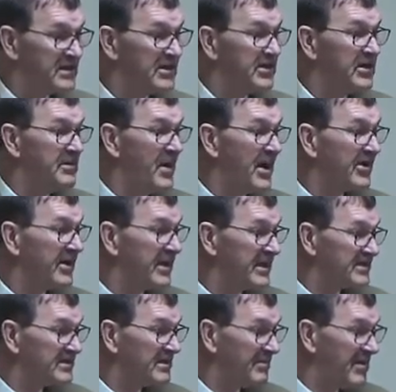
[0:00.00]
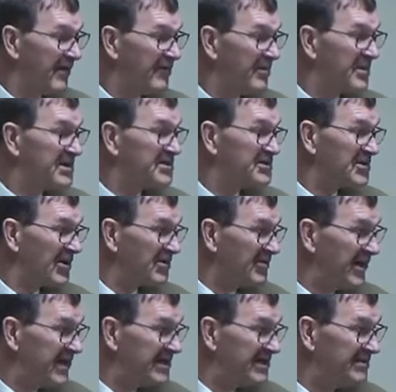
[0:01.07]
you better get some of them and start
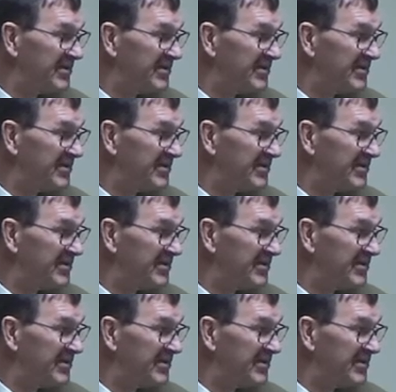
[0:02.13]
reading them.